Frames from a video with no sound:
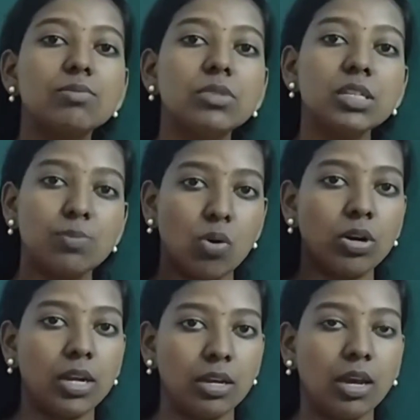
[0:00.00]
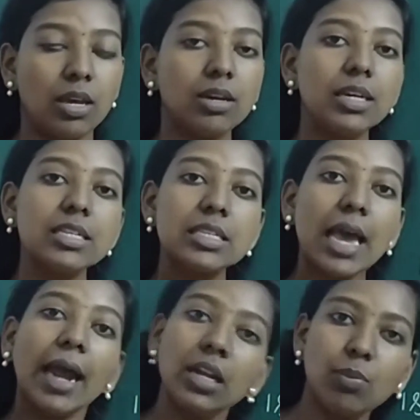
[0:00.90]
this bonding is
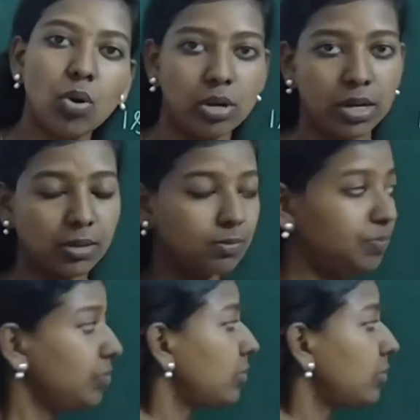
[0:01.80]
anti-bonding.